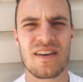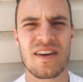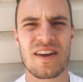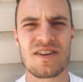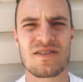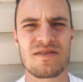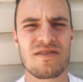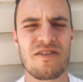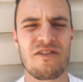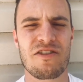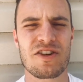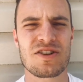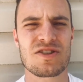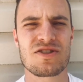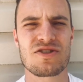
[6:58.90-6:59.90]
in
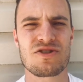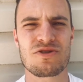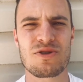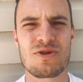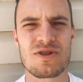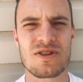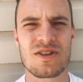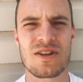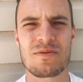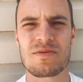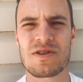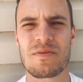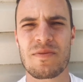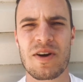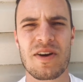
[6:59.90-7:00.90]
first Jerusalem,
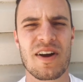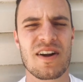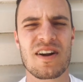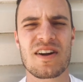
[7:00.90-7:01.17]
Samaria, and